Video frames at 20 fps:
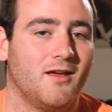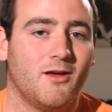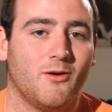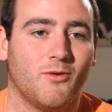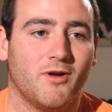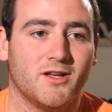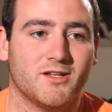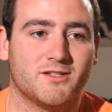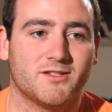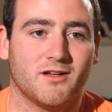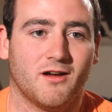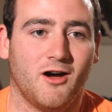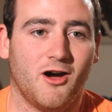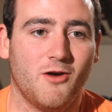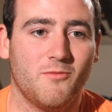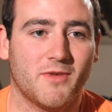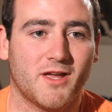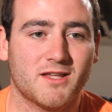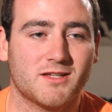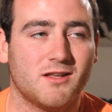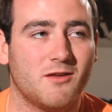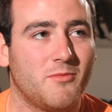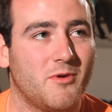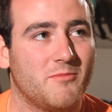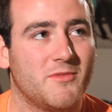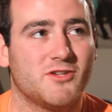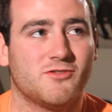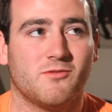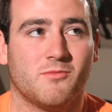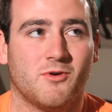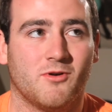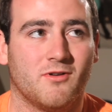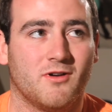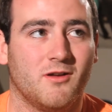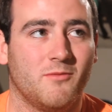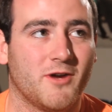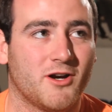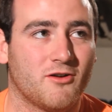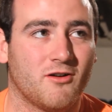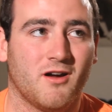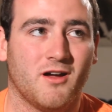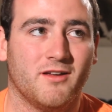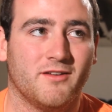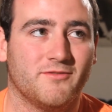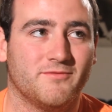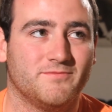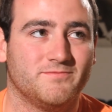which at home gets a little bit miserable, a little bit grey.